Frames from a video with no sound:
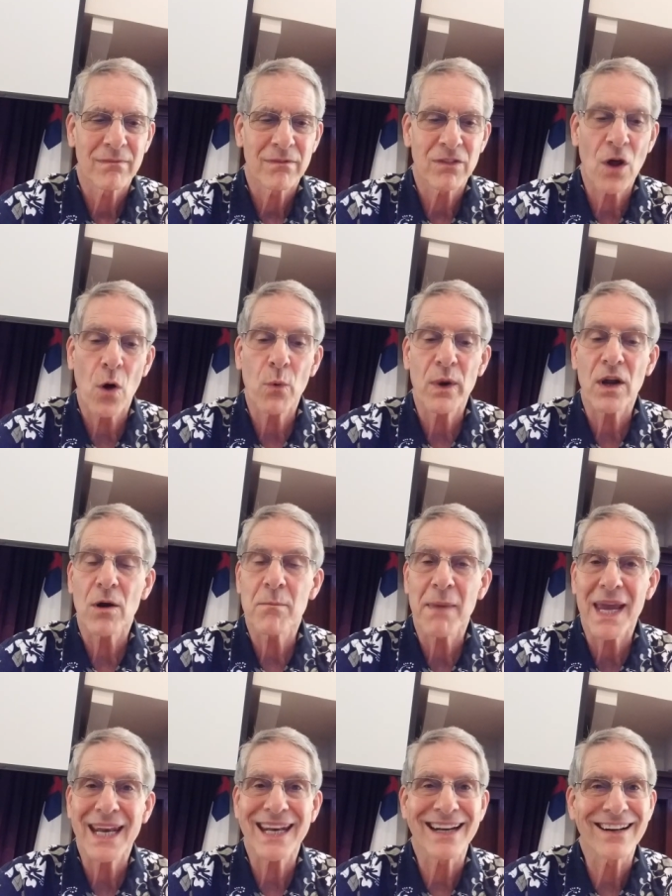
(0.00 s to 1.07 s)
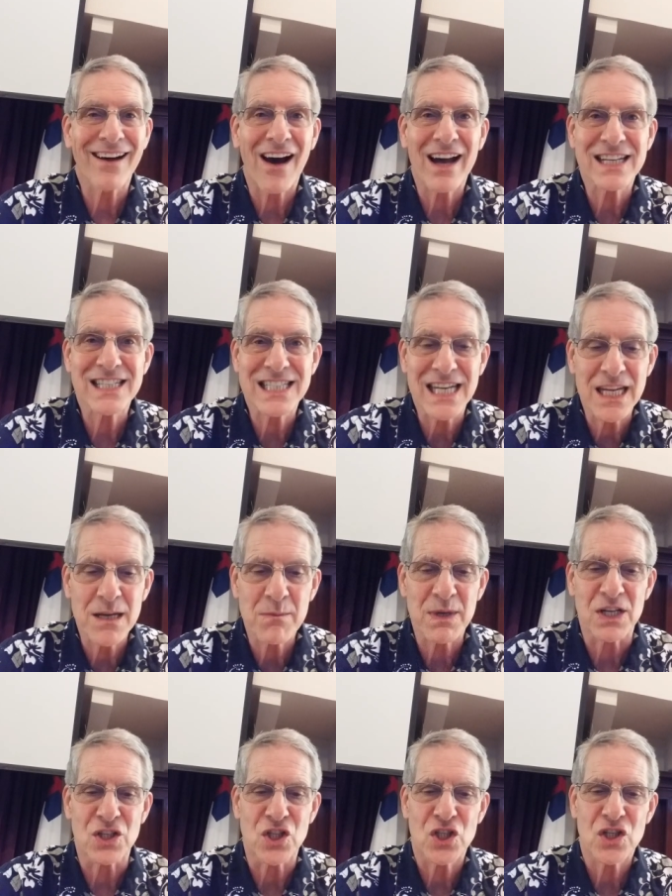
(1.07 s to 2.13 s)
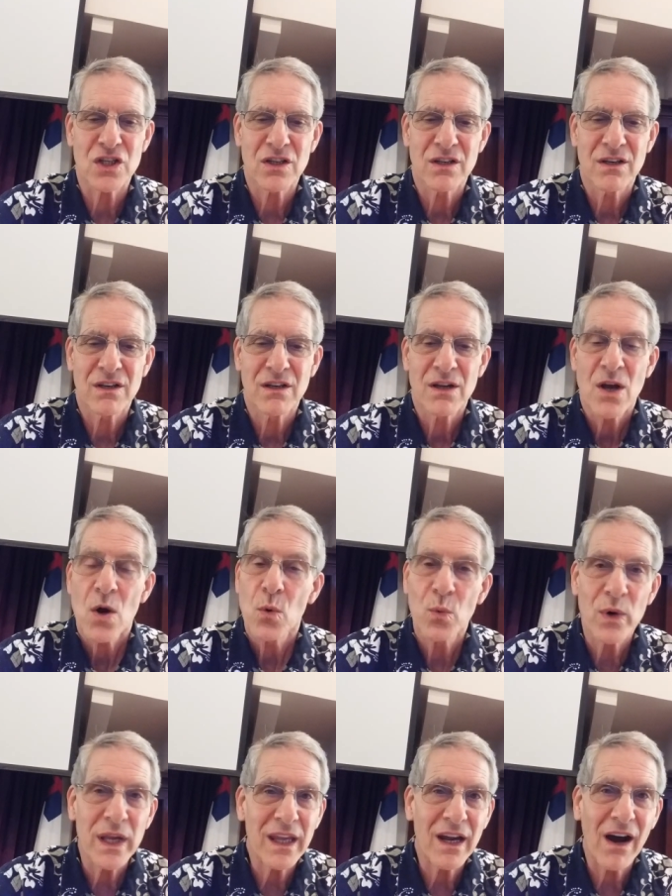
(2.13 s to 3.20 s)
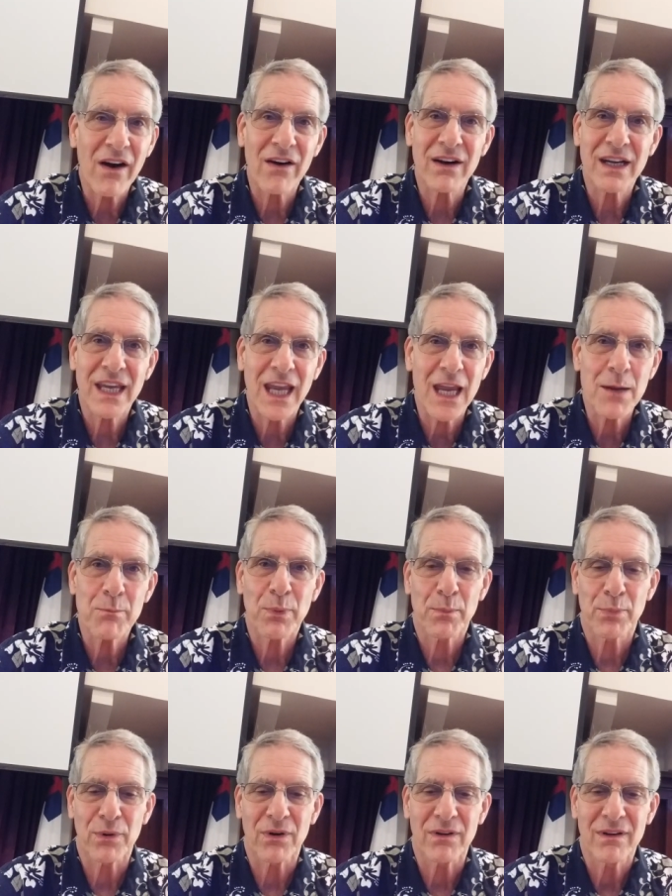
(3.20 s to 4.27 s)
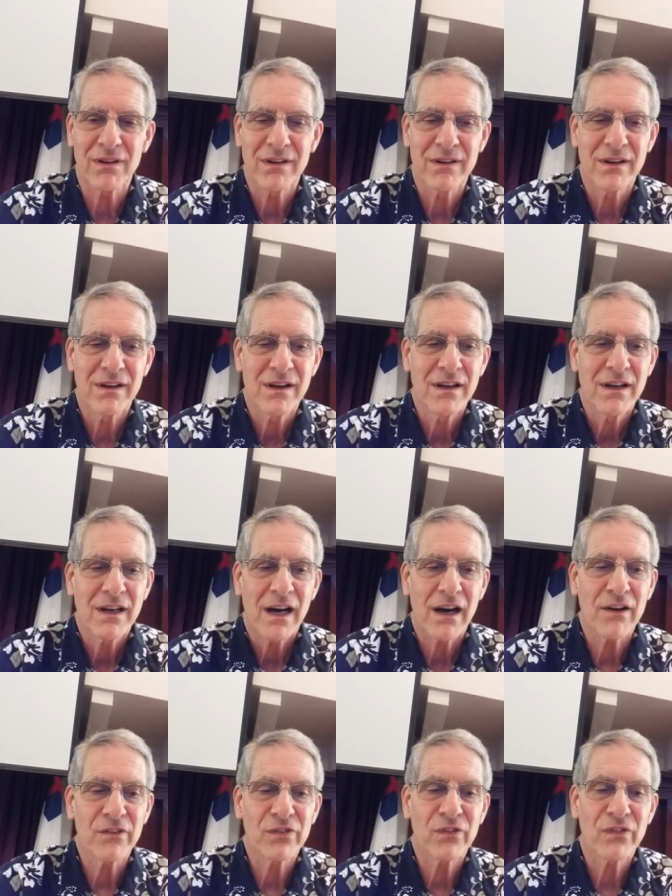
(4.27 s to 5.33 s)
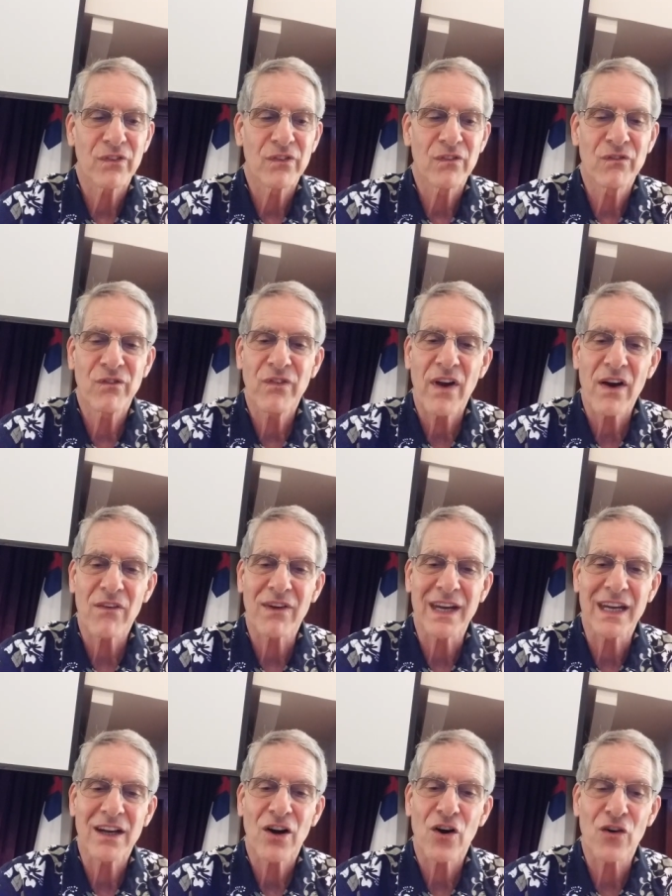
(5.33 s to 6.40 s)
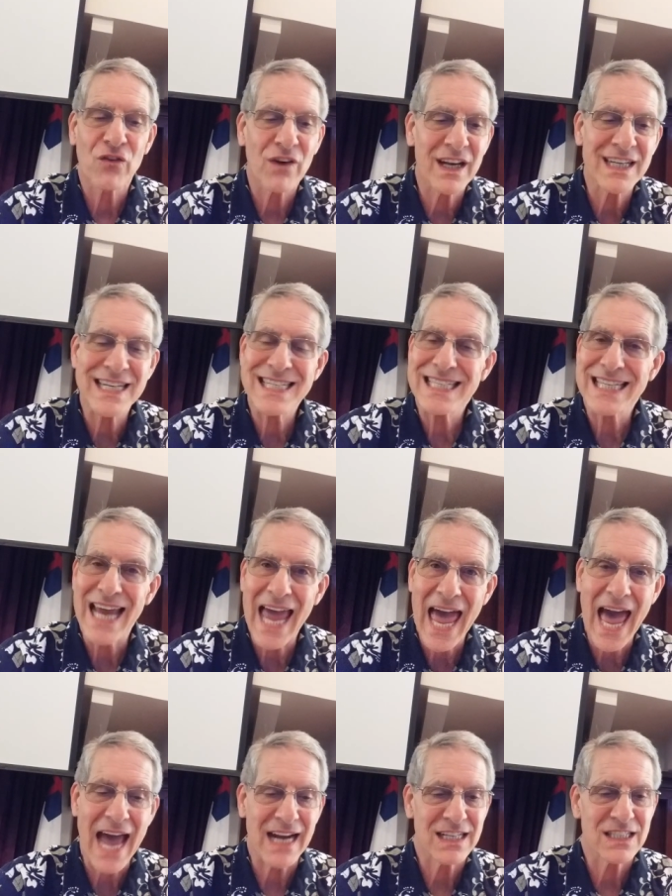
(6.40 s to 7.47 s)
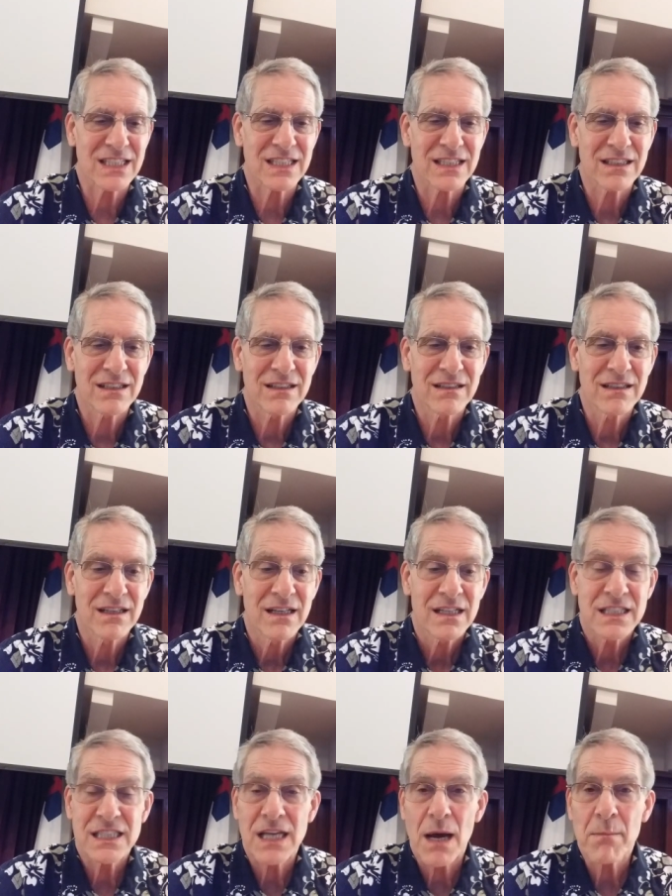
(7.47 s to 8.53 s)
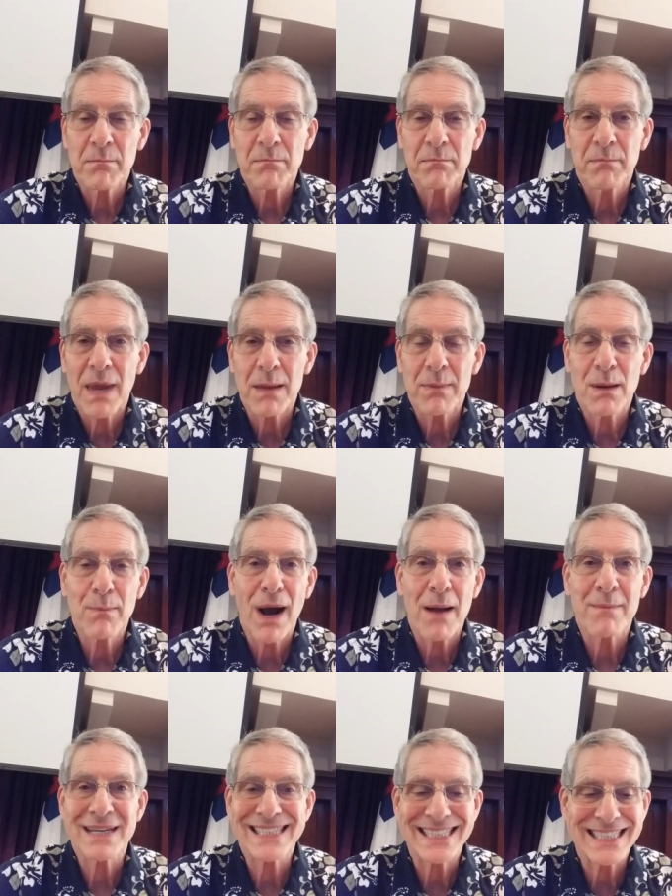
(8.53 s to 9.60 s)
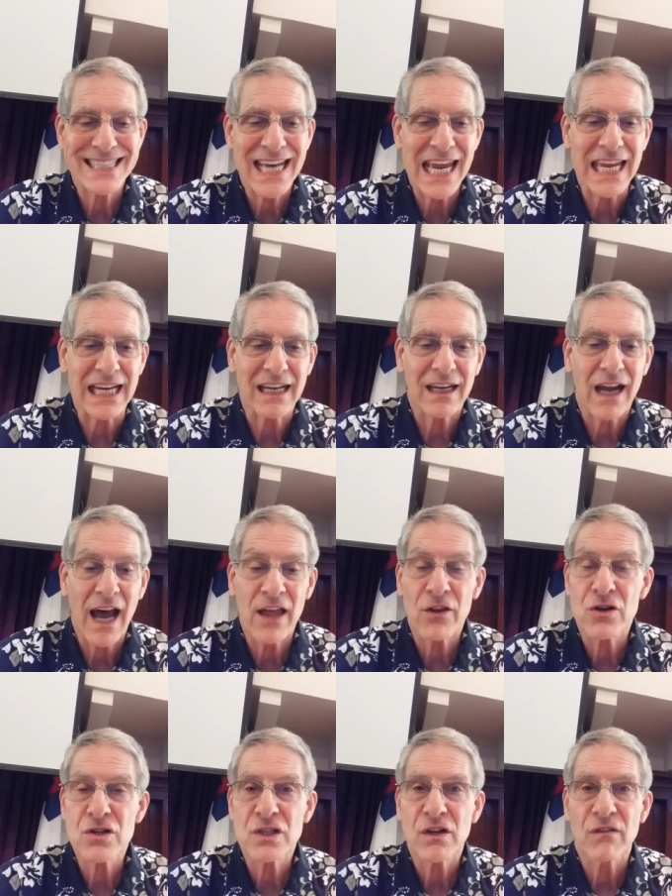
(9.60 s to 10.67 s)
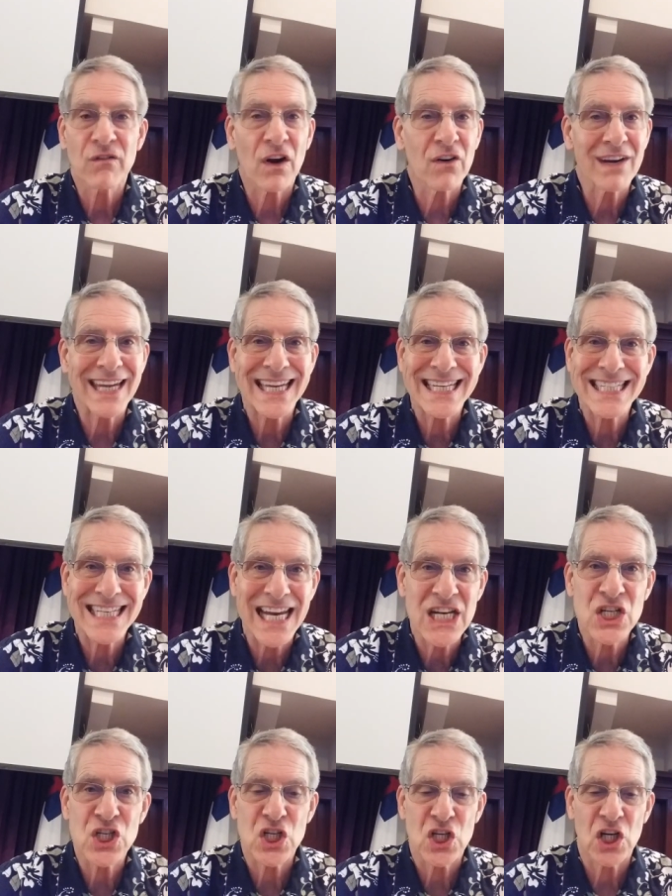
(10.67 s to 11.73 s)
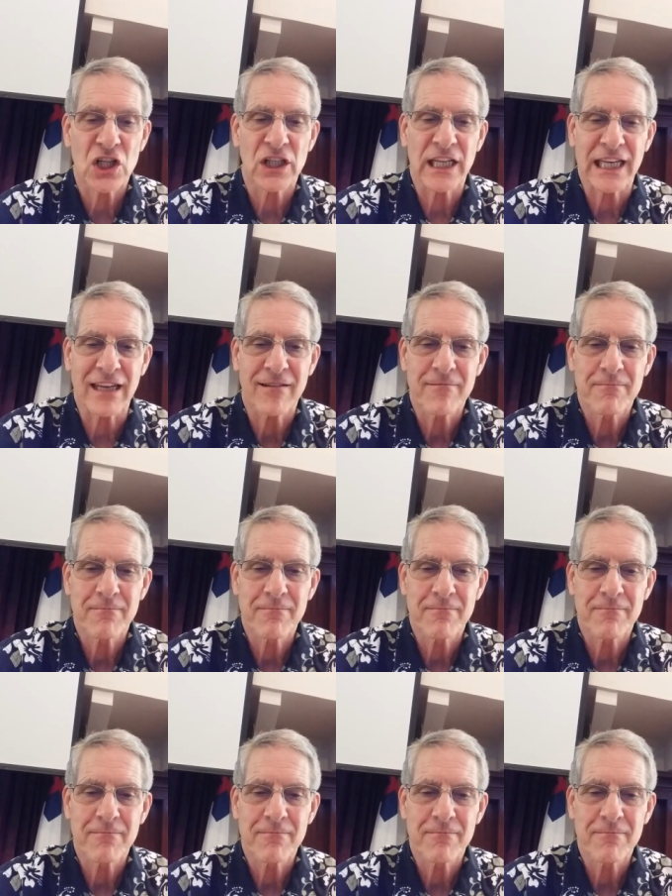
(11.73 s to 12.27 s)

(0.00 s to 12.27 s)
Though we are made in God's image, we are capable of very horrendous acts. Some maybe by mistake, others very intentionally.